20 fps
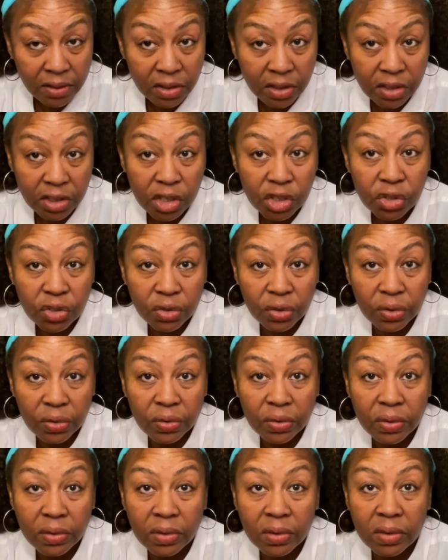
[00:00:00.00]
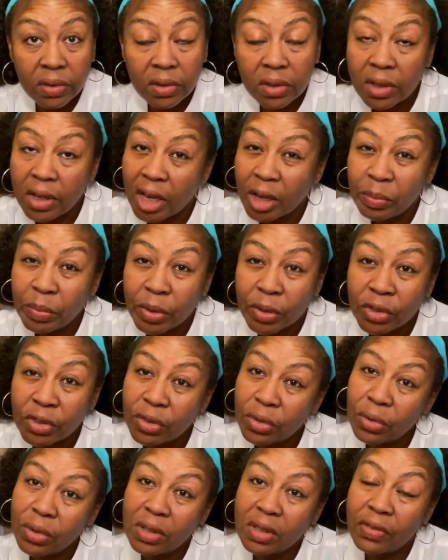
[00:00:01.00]
a teacher to help your
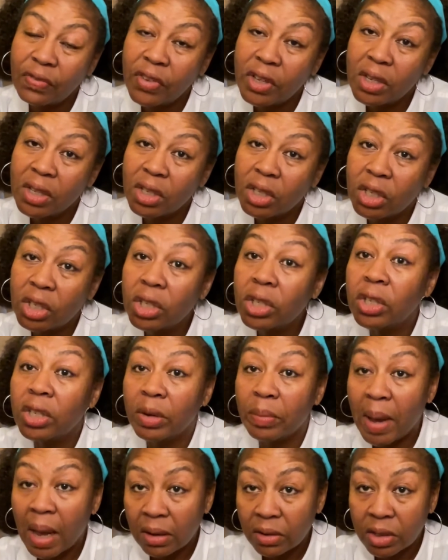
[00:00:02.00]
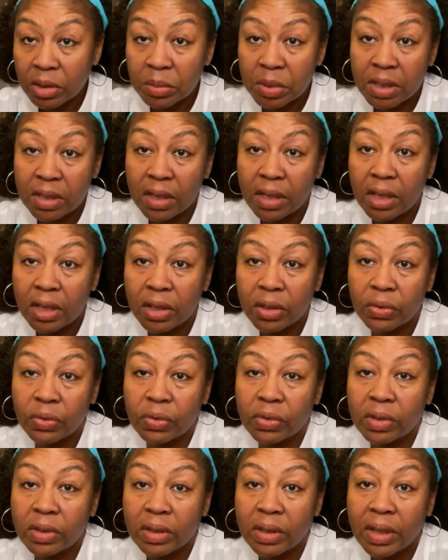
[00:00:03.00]
students feel good about
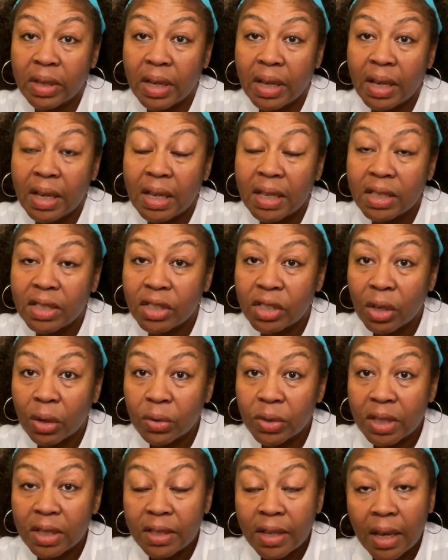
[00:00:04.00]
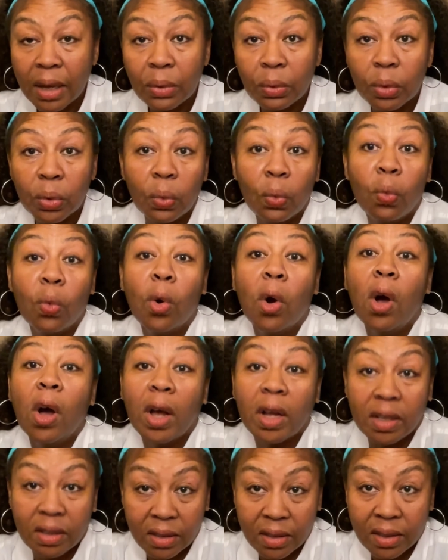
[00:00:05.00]
themselves so that they would
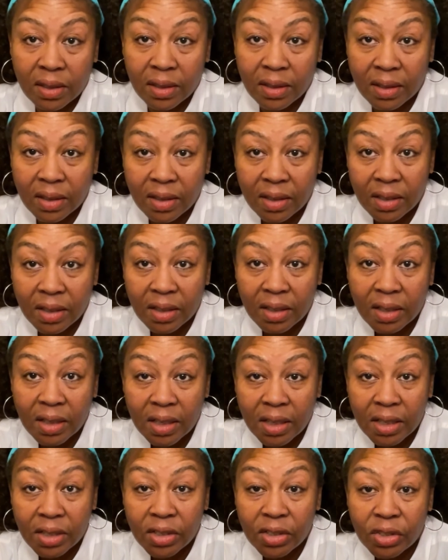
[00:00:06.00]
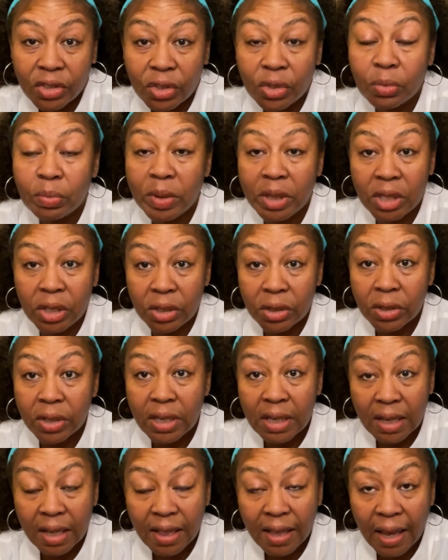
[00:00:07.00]
want to be good
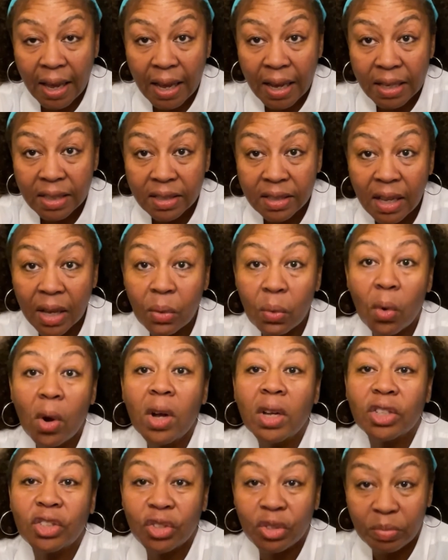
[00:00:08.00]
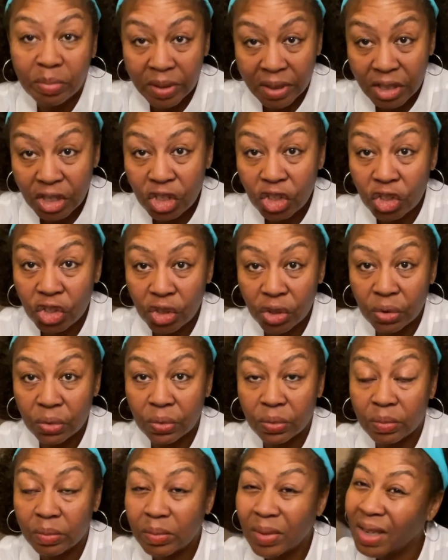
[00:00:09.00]
in class. They want to please you
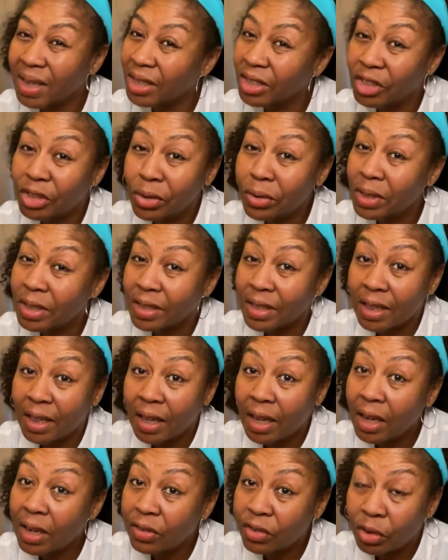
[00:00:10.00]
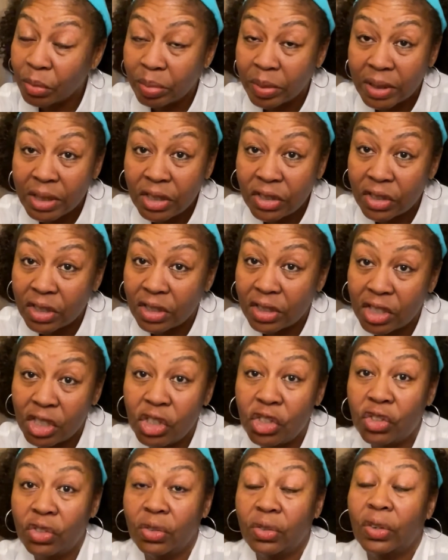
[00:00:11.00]
because students love to please the
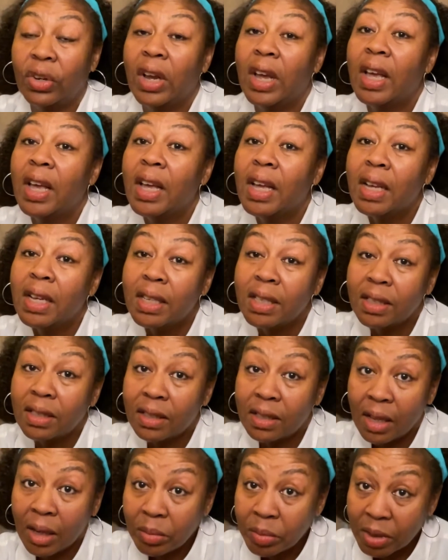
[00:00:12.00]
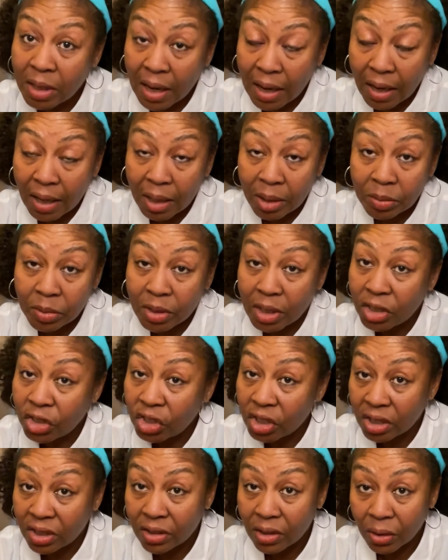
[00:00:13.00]
teacher. Sometimes they
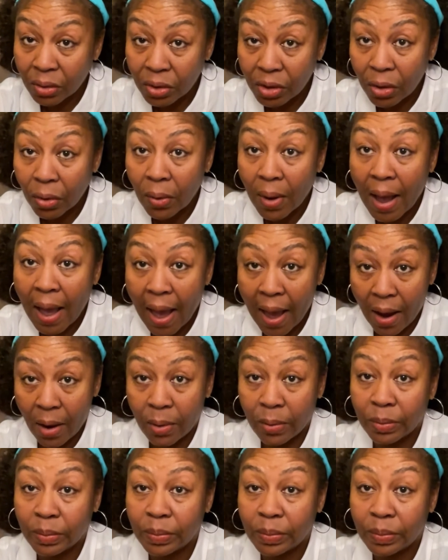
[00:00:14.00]
just don't know how.